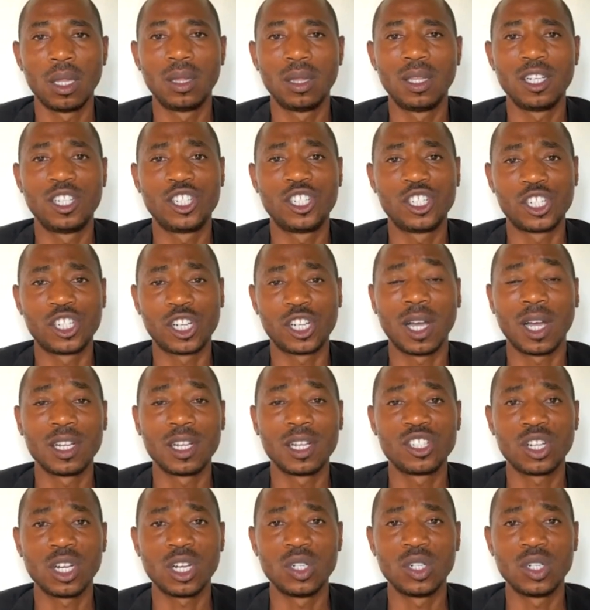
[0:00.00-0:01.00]
the
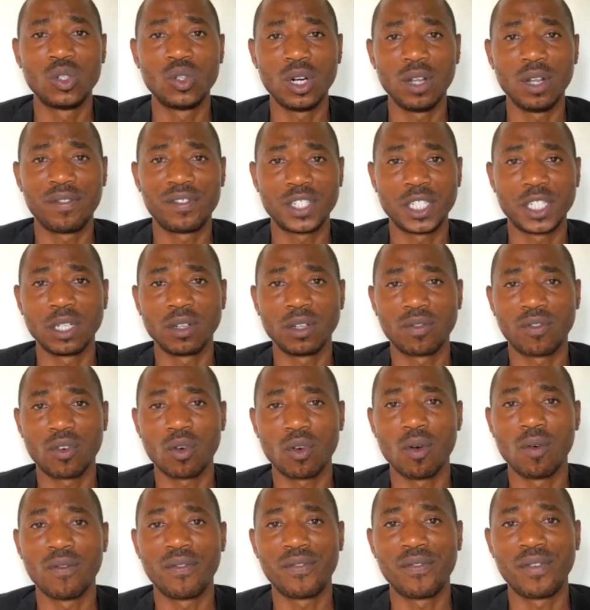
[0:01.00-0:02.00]
church drifting from